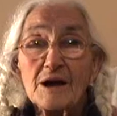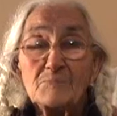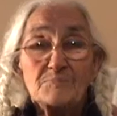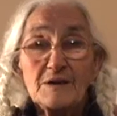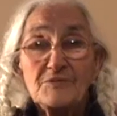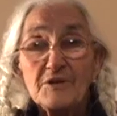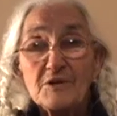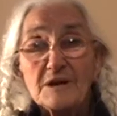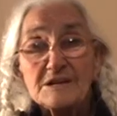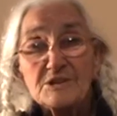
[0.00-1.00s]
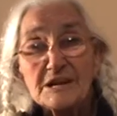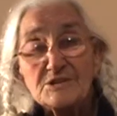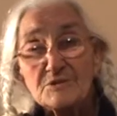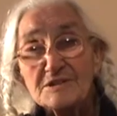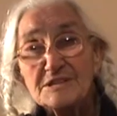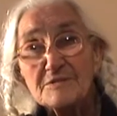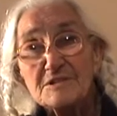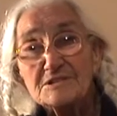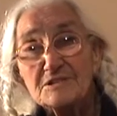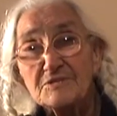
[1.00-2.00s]
can't beat free range eggs. You can tell
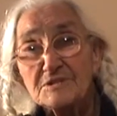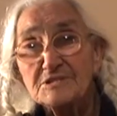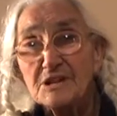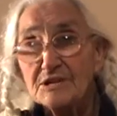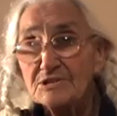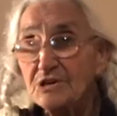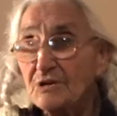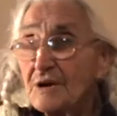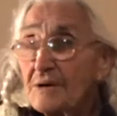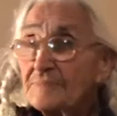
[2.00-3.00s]
the difference, can't you?